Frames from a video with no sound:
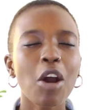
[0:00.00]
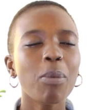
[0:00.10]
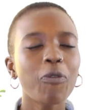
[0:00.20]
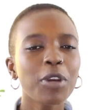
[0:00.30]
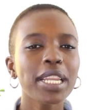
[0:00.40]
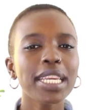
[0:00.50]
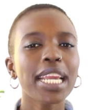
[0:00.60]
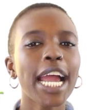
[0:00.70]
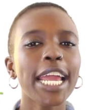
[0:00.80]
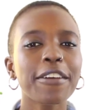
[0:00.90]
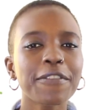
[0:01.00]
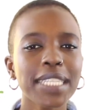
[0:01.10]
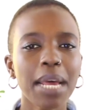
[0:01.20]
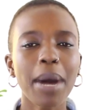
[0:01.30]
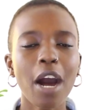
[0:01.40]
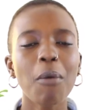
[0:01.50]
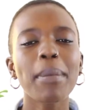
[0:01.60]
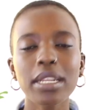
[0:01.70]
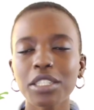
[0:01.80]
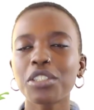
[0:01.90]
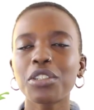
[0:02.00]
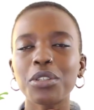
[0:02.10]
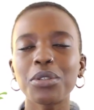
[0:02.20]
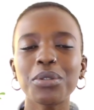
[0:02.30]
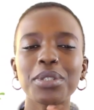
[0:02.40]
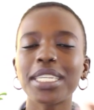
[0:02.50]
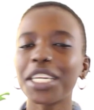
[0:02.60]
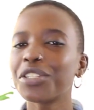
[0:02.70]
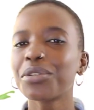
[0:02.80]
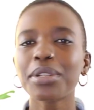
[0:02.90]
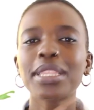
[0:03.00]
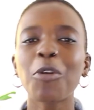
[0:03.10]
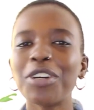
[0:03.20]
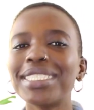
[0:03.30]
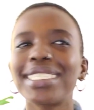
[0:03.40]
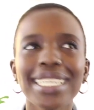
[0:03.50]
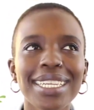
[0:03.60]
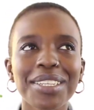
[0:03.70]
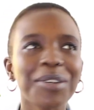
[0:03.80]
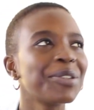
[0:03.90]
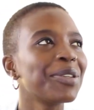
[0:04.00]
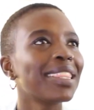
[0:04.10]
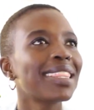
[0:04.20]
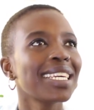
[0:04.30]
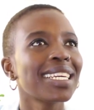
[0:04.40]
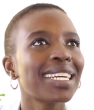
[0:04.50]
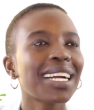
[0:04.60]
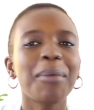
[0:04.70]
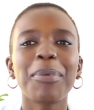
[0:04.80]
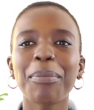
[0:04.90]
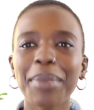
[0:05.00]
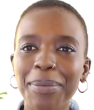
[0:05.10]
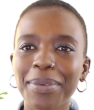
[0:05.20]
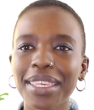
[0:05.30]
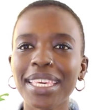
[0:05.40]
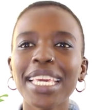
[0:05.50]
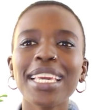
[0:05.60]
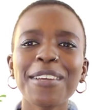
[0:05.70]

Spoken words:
Hopefully I have somehow managed to get you to consider or to think about maybe